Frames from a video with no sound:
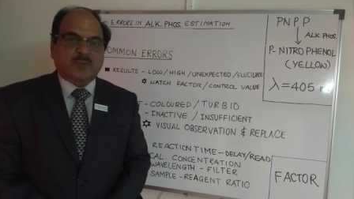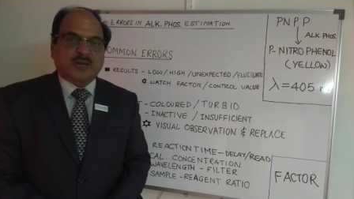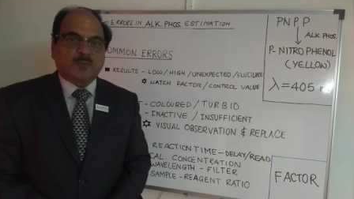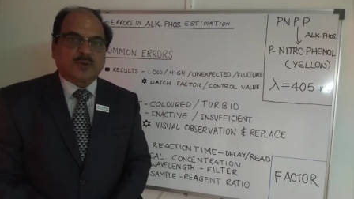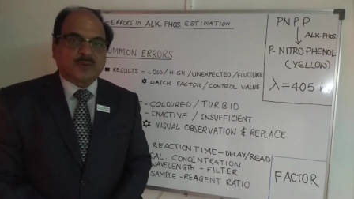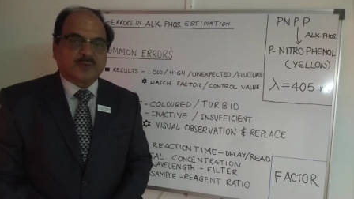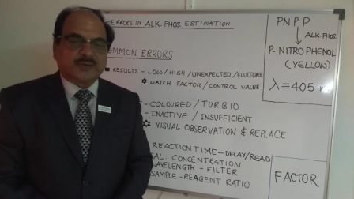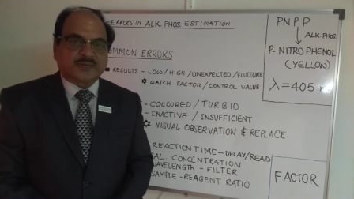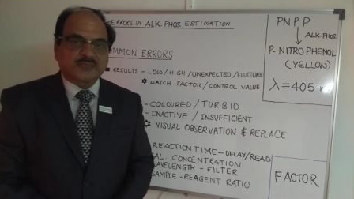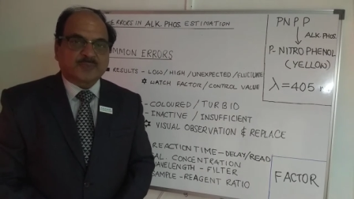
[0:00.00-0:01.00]
Anamol
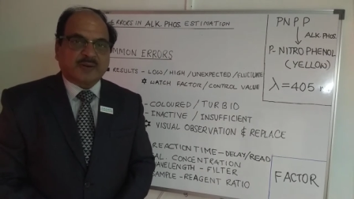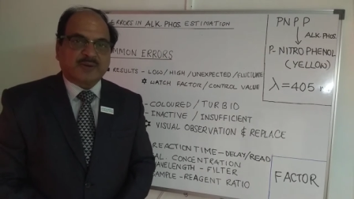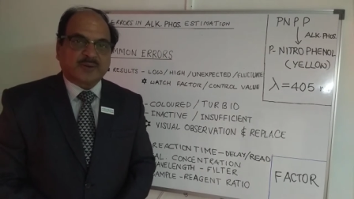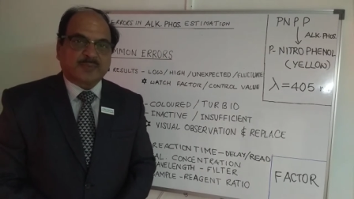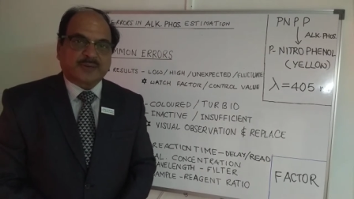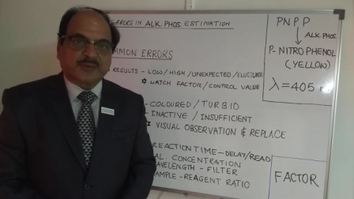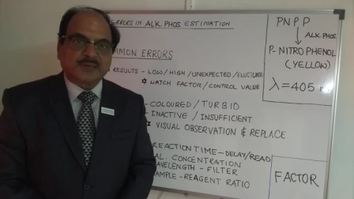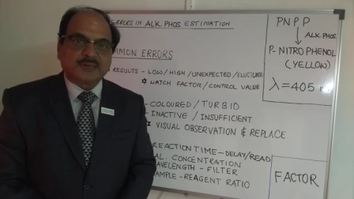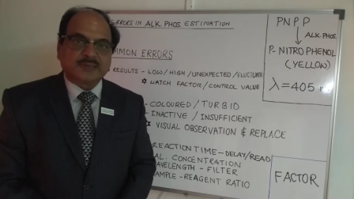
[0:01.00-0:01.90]
Laboratories, Private Limited.